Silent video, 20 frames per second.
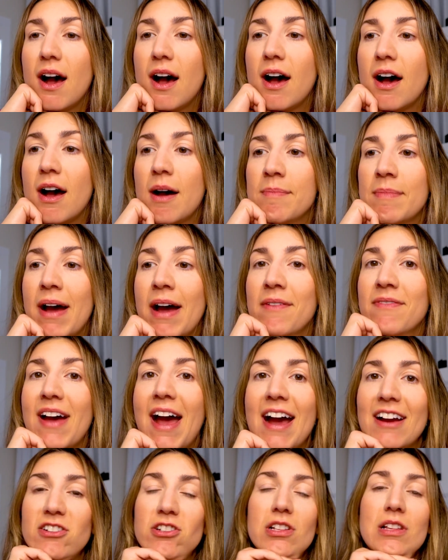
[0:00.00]
Um, I've
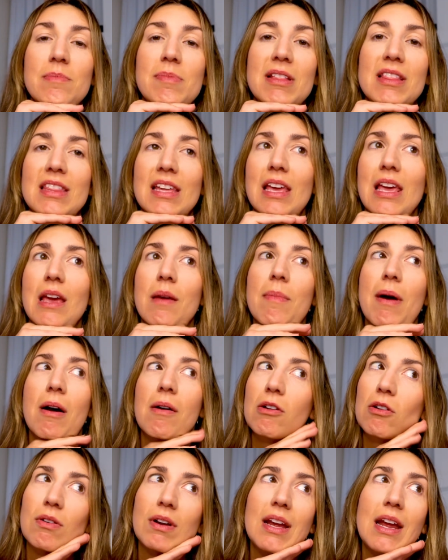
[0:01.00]
actually been thinking
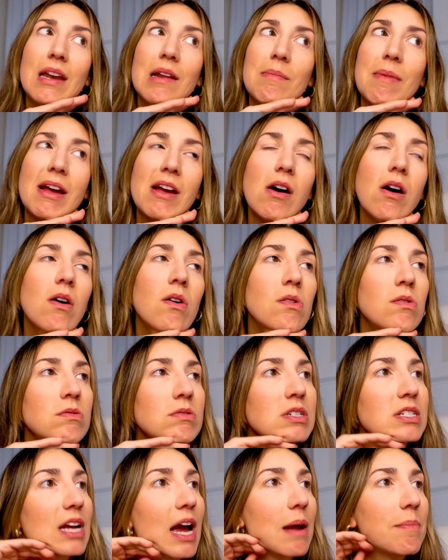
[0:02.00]
about creating my
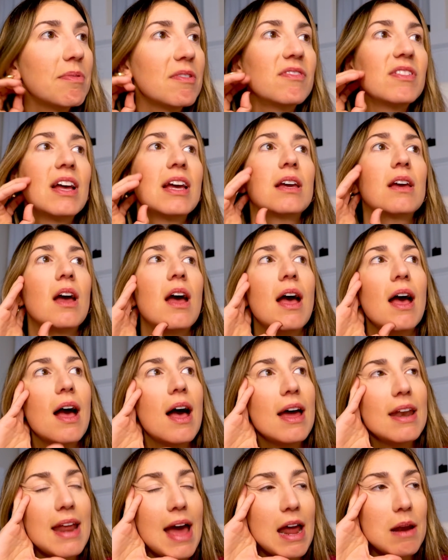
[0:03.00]
own type of like
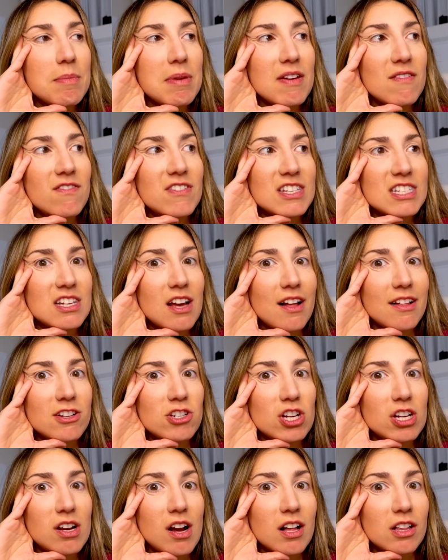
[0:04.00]
anatomy and
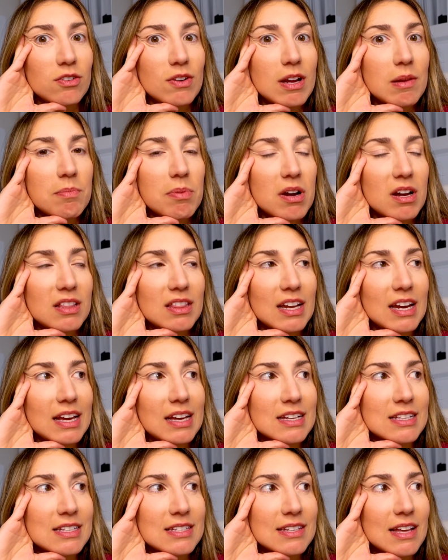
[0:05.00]
physiology coloring book that I
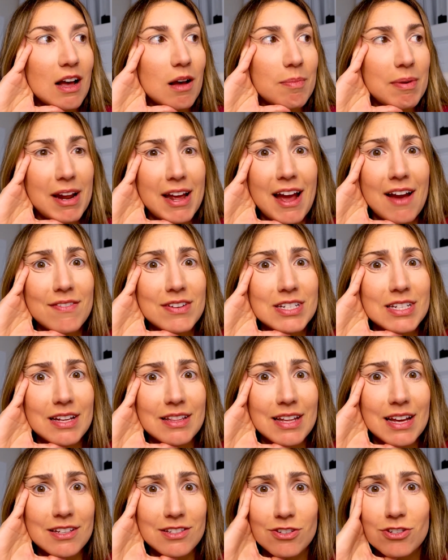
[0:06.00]
can sell, but I haven't
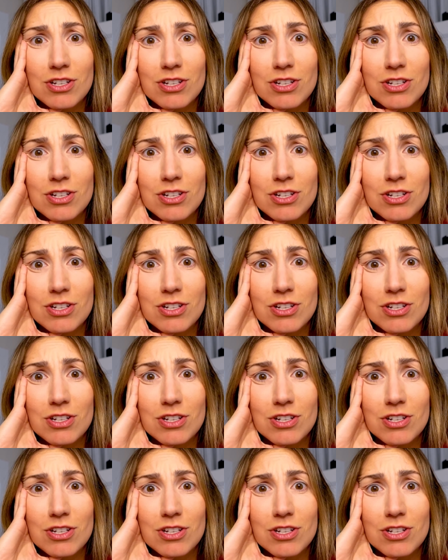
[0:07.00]
done that.